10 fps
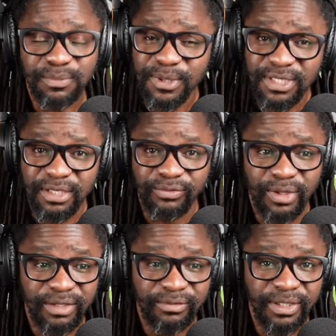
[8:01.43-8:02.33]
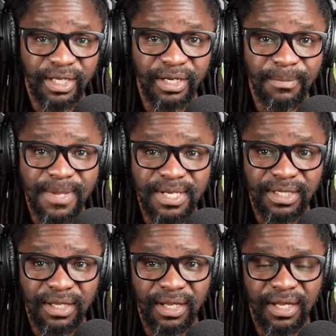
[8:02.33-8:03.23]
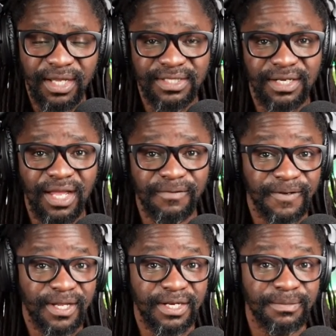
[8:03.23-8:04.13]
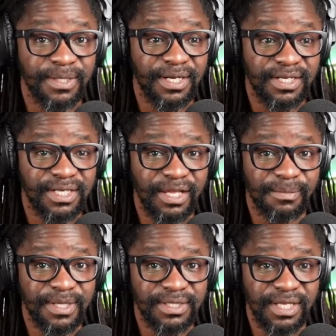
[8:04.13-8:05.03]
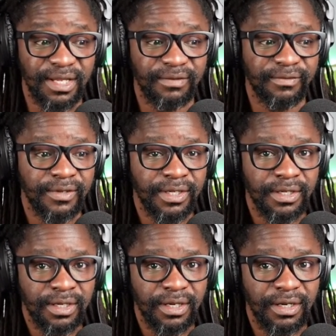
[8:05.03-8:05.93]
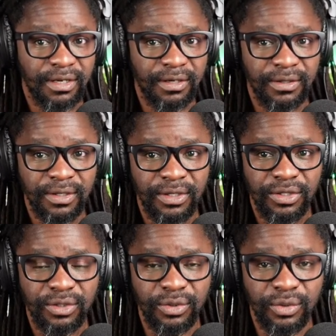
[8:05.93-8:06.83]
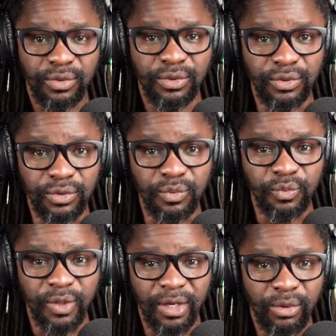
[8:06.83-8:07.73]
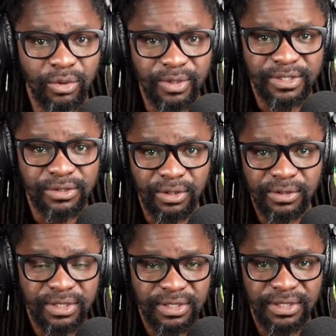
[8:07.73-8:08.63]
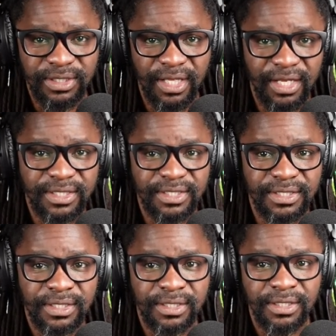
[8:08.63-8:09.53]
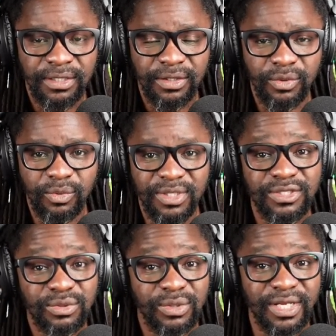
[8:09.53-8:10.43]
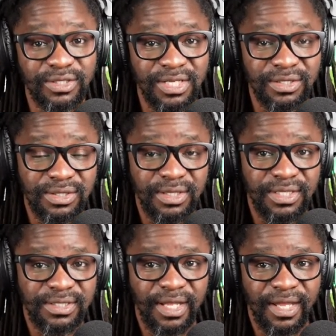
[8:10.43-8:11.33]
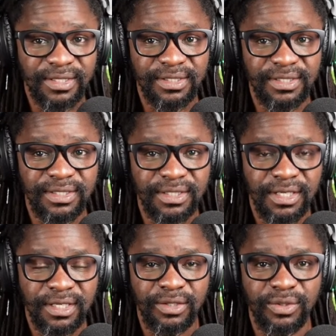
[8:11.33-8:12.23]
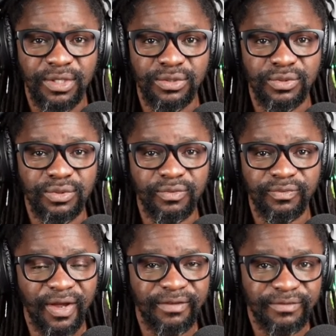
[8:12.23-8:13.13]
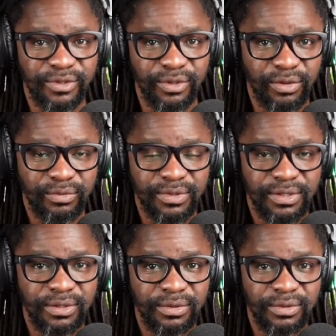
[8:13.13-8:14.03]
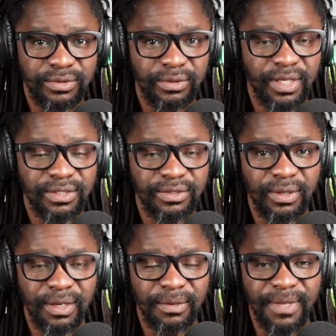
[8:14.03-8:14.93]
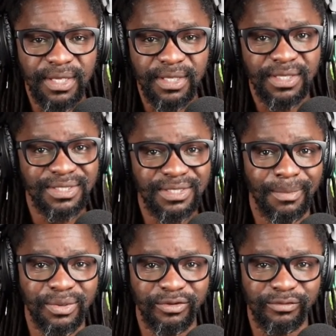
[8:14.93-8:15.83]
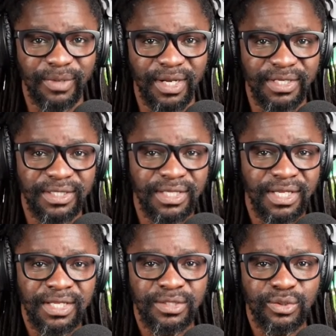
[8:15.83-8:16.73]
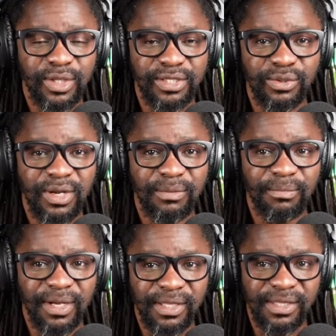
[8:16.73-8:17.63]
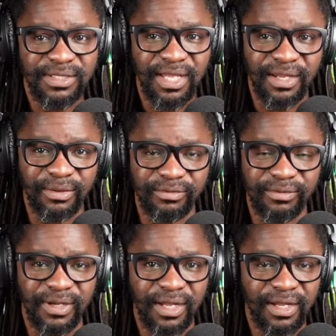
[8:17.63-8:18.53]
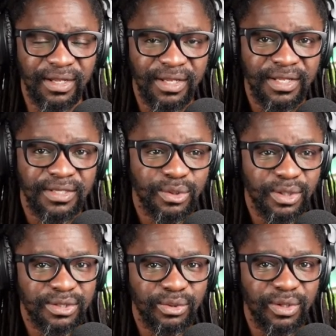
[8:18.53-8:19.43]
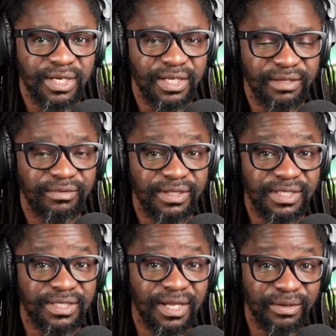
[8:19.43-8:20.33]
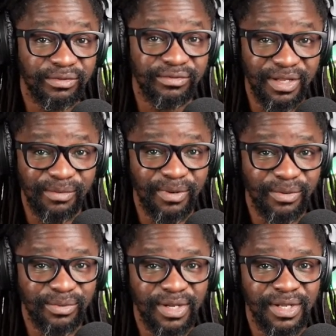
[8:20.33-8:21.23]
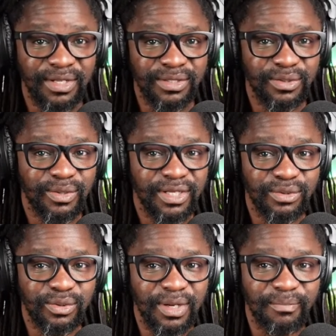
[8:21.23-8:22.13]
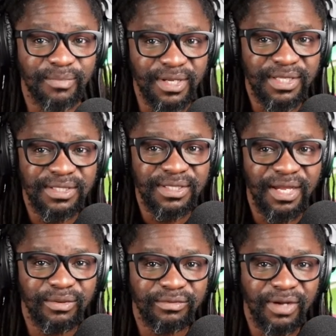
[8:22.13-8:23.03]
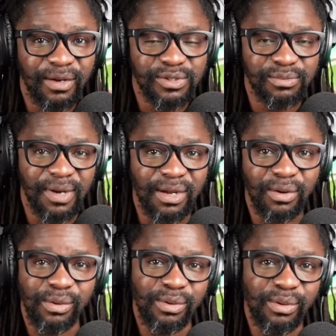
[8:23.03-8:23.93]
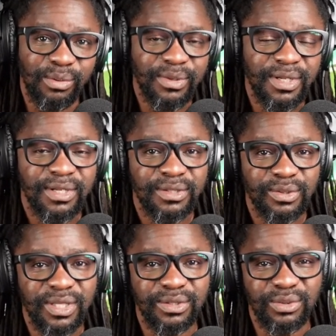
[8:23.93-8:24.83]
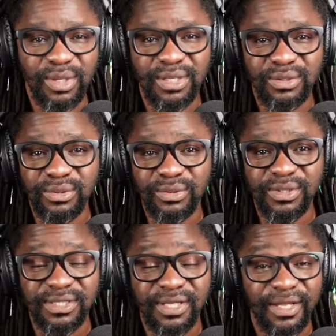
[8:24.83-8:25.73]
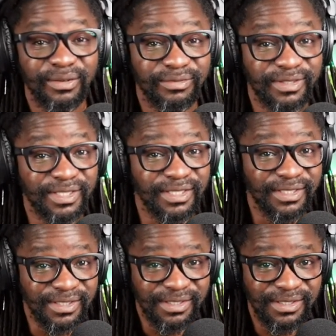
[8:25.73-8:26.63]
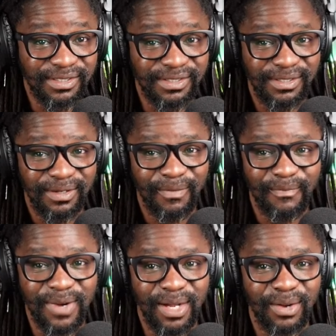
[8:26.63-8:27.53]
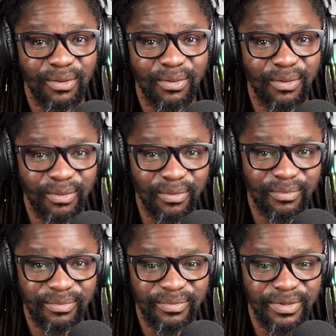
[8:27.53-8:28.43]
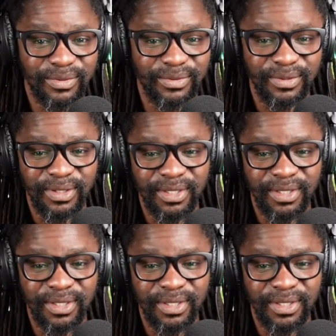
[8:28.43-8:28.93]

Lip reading: especially if you're living here in America as an African immigrant like myself, you know, we are always taught that, you know, once you get in this country, you need to do 5 jobs, you know, so that you can make this amount of money, so that you can buy this kind of car, so that you can live in this kind of neighborhood, so that you can build this kind of house back home, so that you can do this kind of things back home, you know.